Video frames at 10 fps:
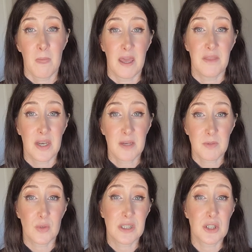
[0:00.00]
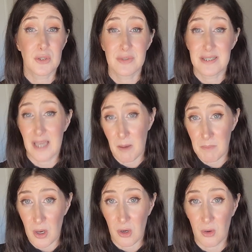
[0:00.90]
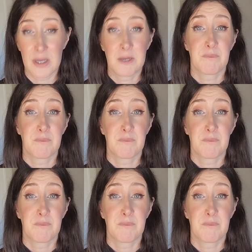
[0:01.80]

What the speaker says: and then I'm going to demo